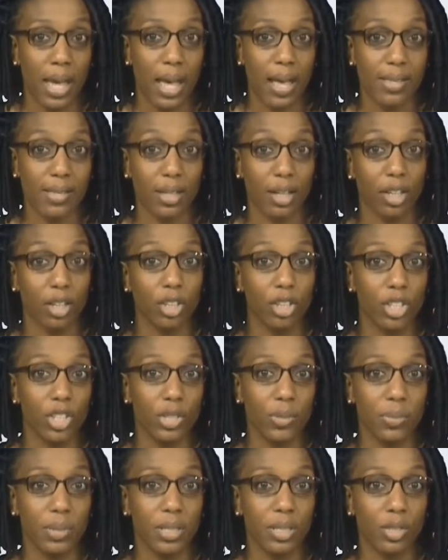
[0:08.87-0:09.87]
as a
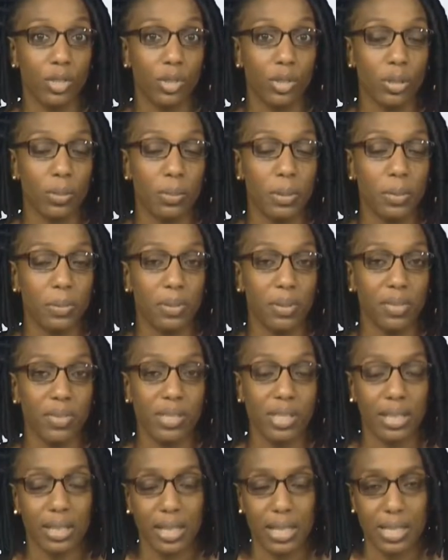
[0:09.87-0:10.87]
clergyman to the people of
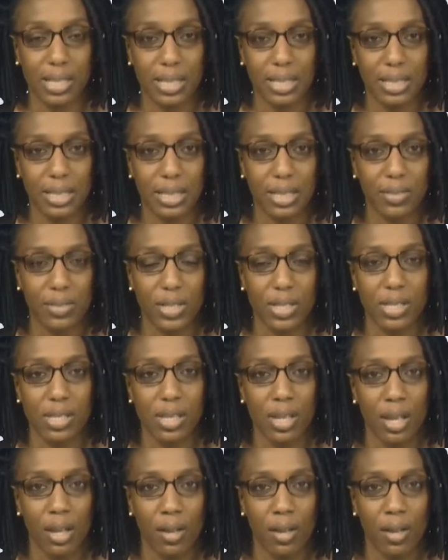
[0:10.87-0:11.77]
St. Kitts and Nevis.